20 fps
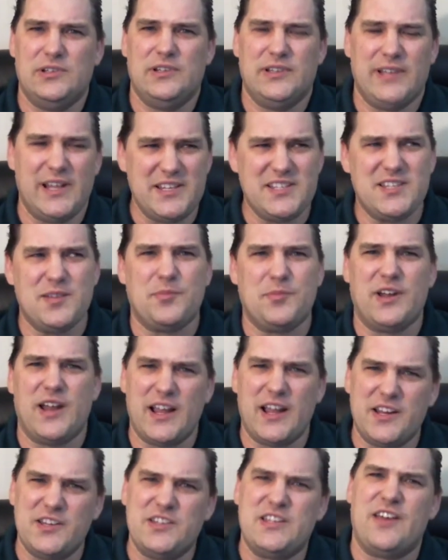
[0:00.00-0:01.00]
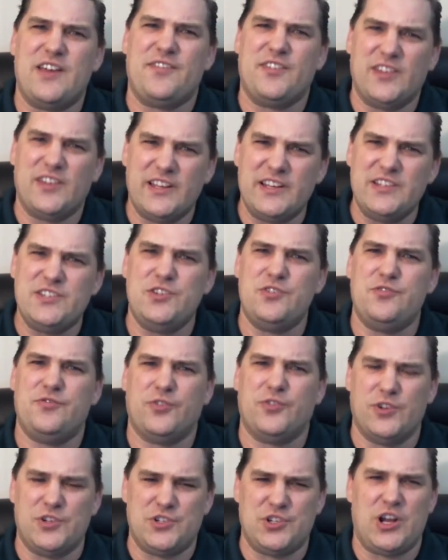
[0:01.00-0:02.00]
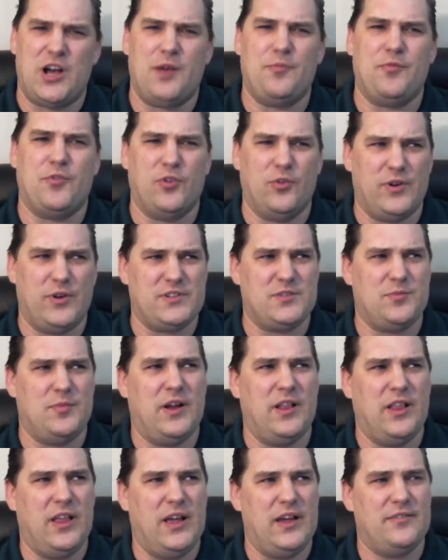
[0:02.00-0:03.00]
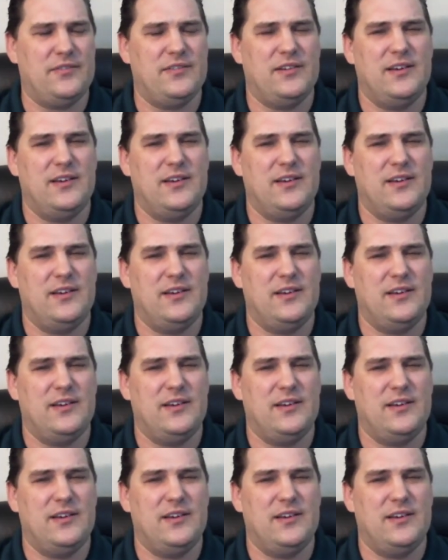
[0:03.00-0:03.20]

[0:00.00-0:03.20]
That's something I could definitely do for a job for the rest of my life.